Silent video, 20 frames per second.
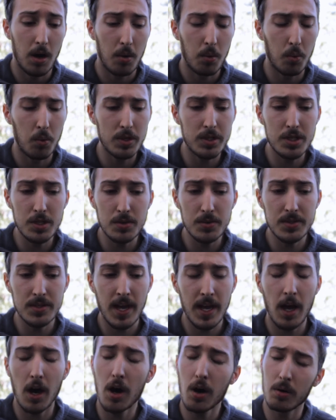would you
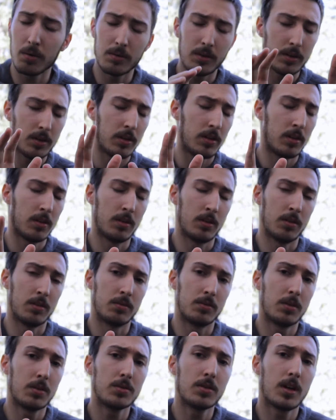say, oh, no,
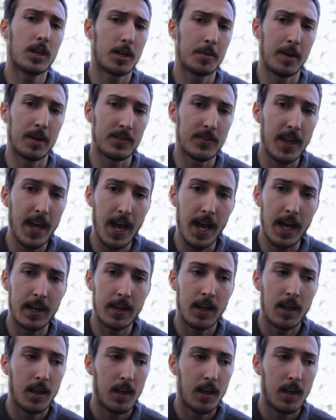don't talk about that.